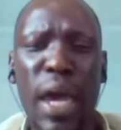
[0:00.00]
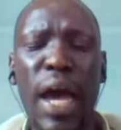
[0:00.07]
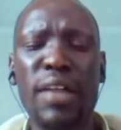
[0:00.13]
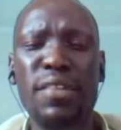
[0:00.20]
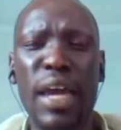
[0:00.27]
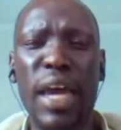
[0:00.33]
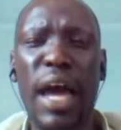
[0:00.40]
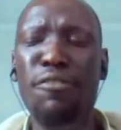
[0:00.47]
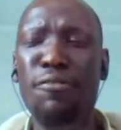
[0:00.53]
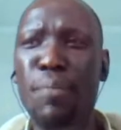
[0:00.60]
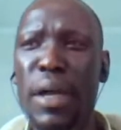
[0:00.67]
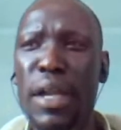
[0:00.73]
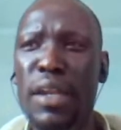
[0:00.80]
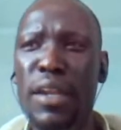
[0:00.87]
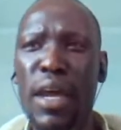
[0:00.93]
as the
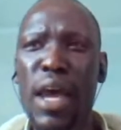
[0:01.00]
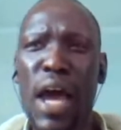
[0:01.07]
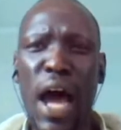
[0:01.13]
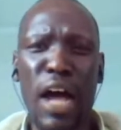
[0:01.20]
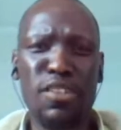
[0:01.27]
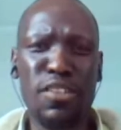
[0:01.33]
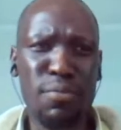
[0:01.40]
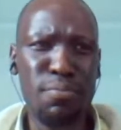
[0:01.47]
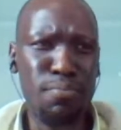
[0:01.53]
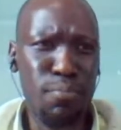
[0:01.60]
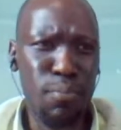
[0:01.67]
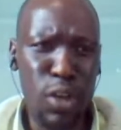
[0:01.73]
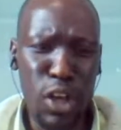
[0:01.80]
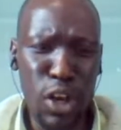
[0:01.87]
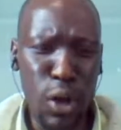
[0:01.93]
government has,
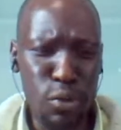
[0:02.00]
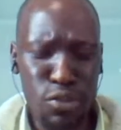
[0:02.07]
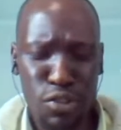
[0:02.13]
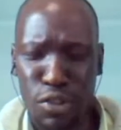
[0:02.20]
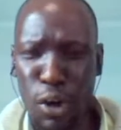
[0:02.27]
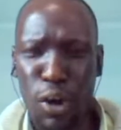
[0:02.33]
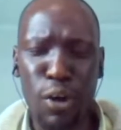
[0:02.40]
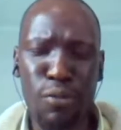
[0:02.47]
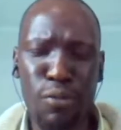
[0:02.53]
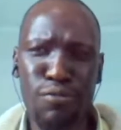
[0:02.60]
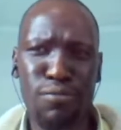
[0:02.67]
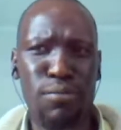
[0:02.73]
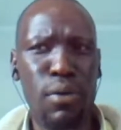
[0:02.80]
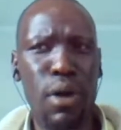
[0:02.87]
sort of,